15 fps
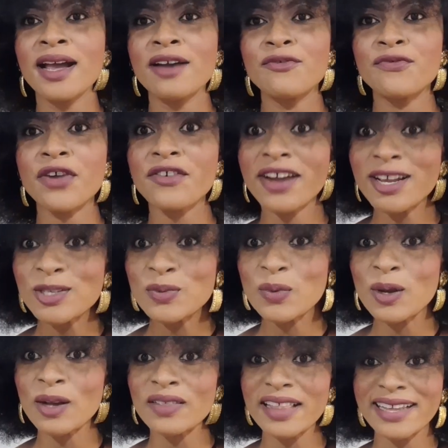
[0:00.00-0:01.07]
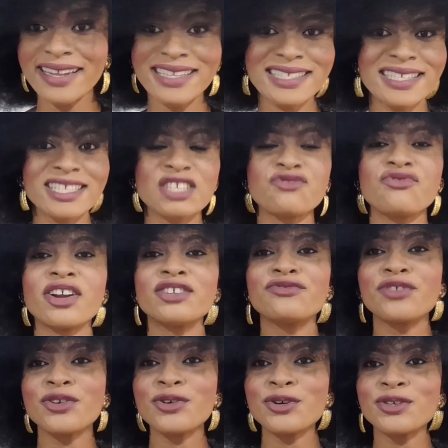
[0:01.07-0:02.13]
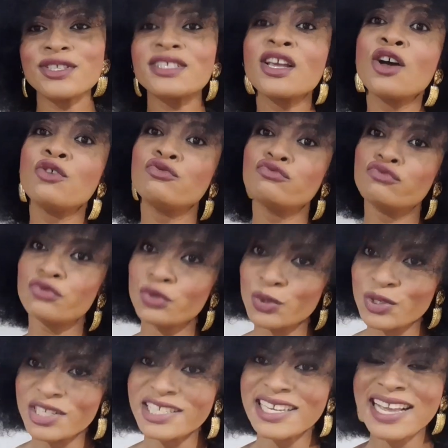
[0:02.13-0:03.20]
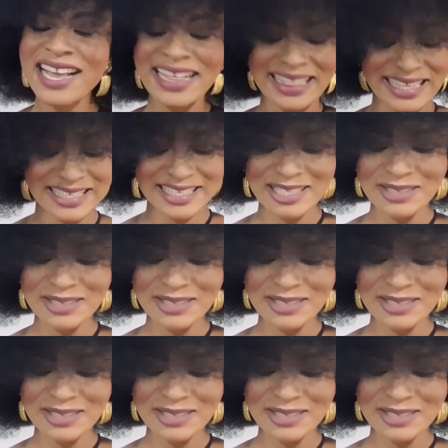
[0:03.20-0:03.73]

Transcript: Fragrance World, and this is Rodrigo's Rouge. This